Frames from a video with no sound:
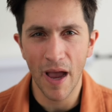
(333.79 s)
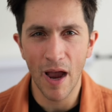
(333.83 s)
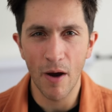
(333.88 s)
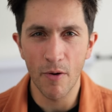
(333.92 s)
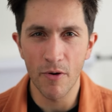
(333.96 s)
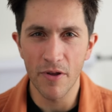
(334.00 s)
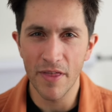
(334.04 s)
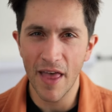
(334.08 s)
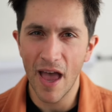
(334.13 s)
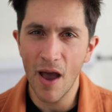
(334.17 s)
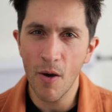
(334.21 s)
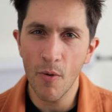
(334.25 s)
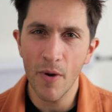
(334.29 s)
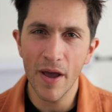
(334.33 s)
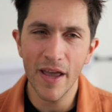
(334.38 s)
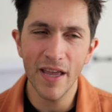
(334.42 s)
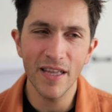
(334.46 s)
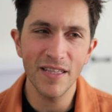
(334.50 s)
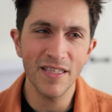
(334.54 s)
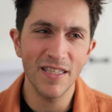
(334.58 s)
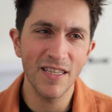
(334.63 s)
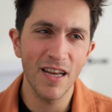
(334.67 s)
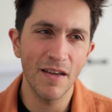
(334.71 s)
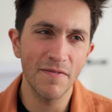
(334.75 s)
power that way
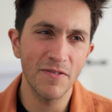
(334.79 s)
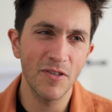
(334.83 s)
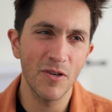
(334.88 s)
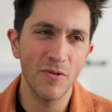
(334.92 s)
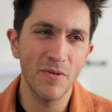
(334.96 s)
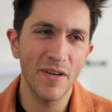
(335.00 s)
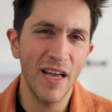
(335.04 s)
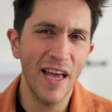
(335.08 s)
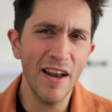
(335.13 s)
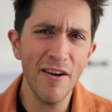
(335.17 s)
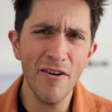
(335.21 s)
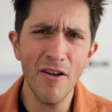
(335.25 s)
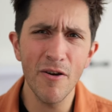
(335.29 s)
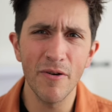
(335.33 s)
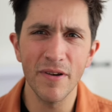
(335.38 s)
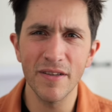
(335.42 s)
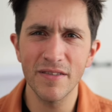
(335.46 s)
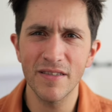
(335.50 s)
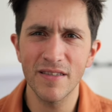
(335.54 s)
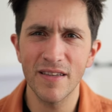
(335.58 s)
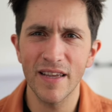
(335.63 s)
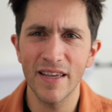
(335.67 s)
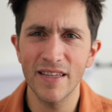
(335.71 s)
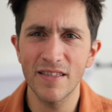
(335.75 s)
and stuff. So I don't know,
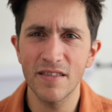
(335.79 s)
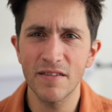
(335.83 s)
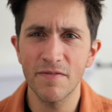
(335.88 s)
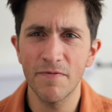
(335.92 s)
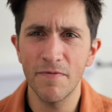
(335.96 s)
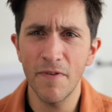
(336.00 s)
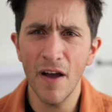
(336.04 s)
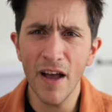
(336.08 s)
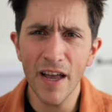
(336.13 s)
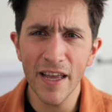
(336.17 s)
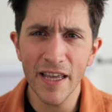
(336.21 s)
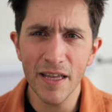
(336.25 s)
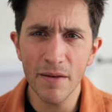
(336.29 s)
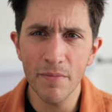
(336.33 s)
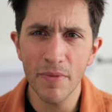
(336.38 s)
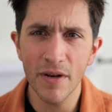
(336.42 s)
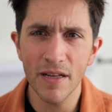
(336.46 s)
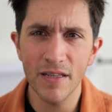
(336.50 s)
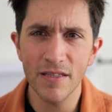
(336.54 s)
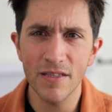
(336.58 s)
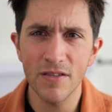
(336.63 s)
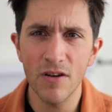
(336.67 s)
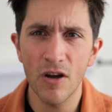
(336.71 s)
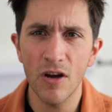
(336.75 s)
it's fine, but
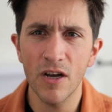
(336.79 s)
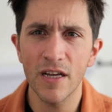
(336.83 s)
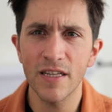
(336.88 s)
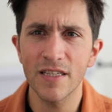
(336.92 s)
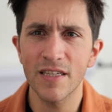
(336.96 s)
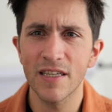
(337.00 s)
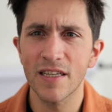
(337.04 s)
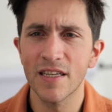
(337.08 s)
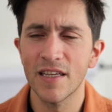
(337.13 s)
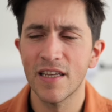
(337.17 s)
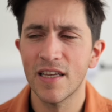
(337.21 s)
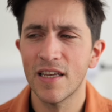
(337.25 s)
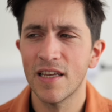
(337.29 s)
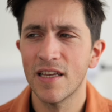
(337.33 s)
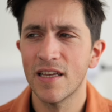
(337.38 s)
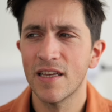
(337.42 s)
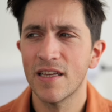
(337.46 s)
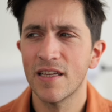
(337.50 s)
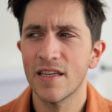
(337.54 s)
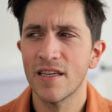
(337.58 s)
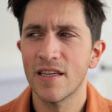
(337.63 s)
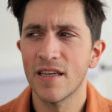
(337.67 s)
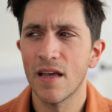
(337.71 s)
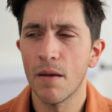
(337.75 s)
it's not
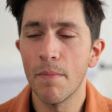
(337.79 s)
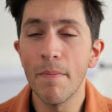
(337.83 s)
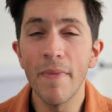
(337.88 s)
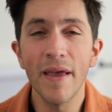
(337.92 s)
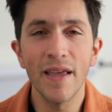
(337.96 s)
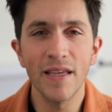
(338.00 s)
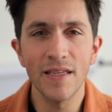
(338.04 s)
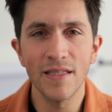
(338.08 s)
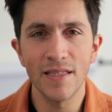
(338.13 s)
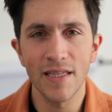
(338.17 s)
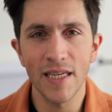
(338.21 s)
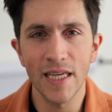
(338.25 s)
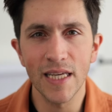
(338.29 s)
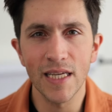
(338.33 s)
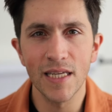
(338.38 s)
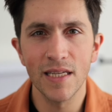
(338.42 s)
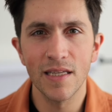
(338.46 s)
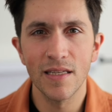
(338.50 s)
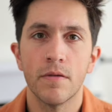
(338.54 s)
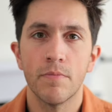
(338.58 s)
amazing.